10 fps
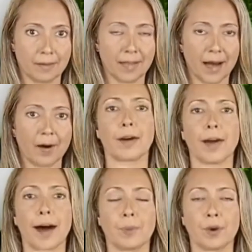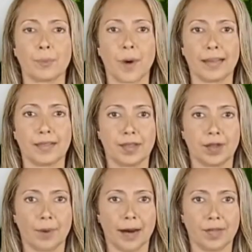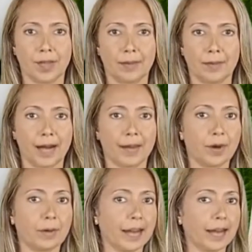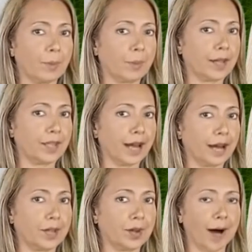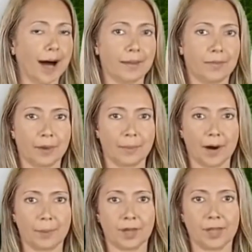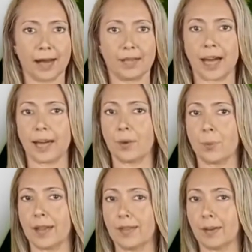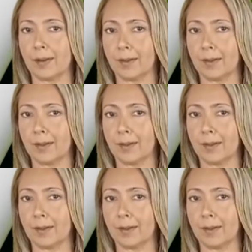There are a couple of ways to do it. If you lick your wrist, let it dry for a moment, then take a whiff.